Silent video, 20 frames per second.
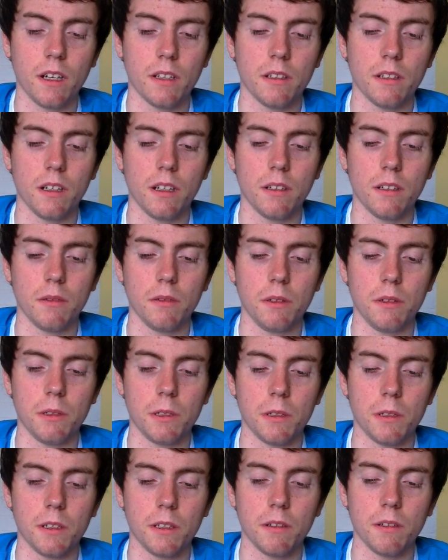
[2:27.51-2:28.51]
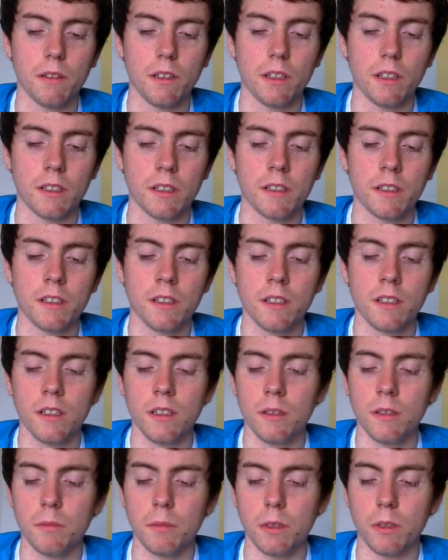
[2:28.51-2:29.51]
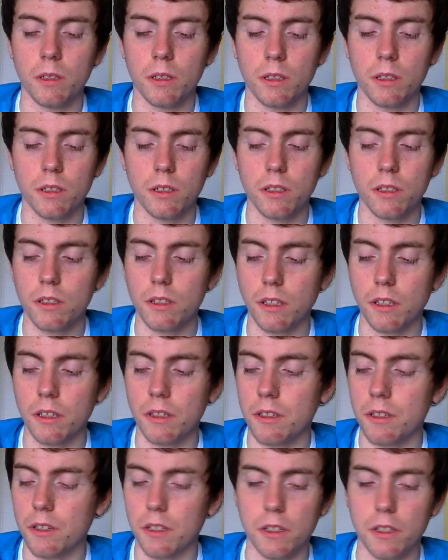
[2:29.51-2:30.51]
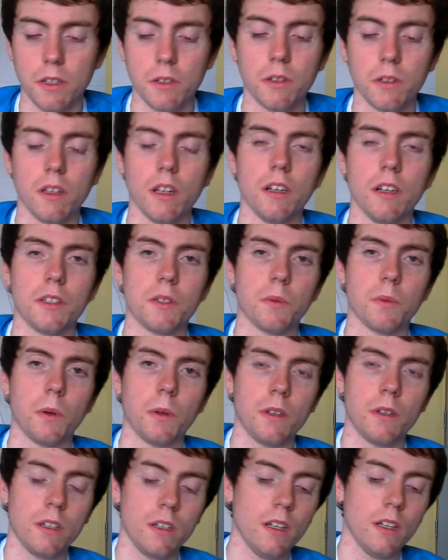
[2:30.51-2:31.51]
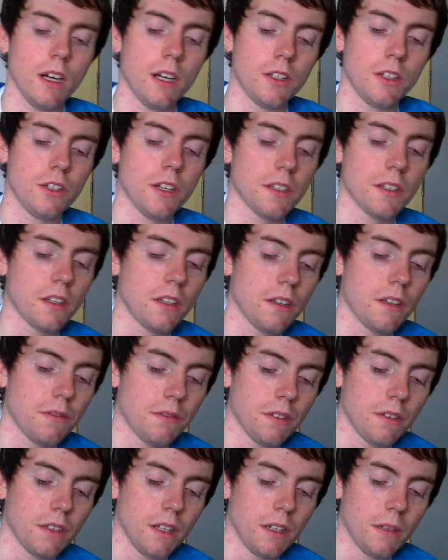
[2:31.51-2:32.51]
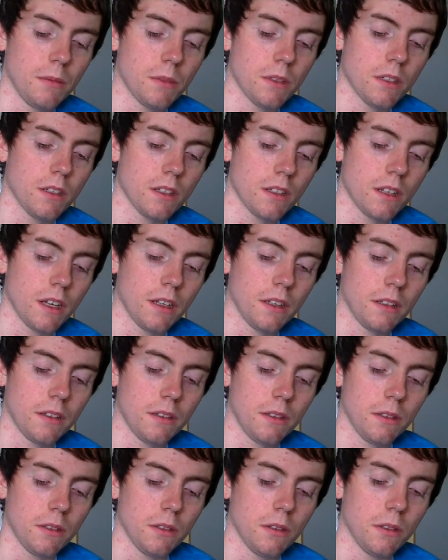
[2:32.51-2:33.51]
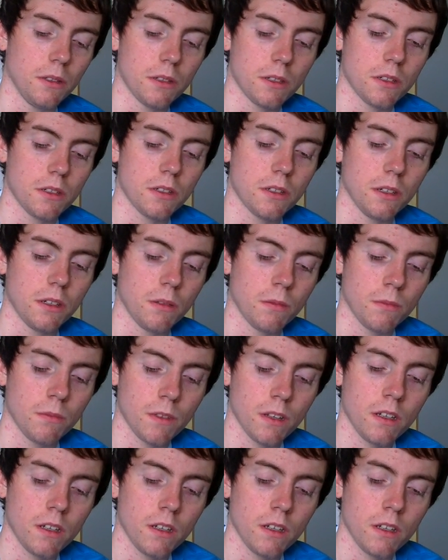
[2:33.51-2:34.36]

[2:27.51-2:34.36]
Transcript: don't use her, I don't like her, but she's a good Lightsworn, and she has a different name than the others. So